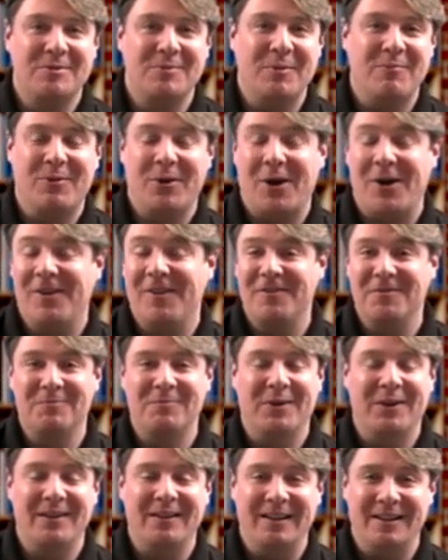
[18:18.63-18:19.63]
to be proud of,
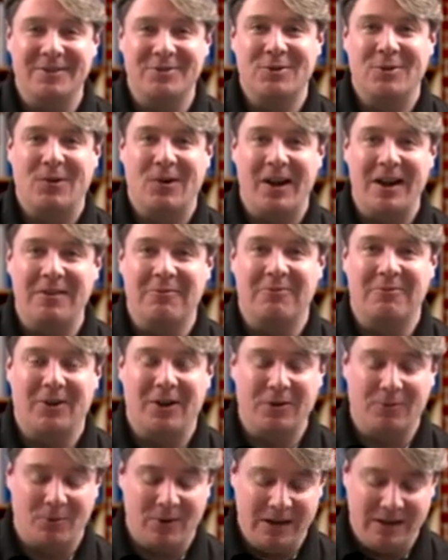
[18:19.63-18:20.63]
but it's great
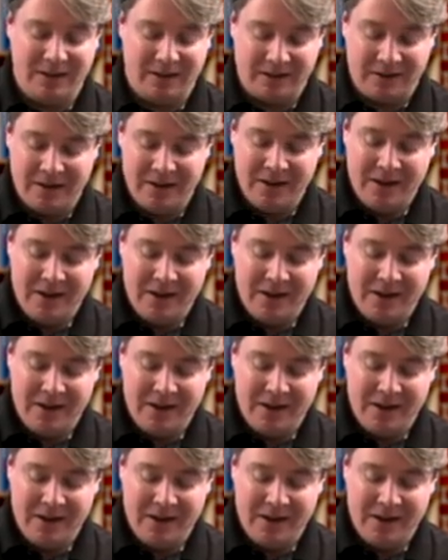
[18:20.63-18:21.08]
fun reading.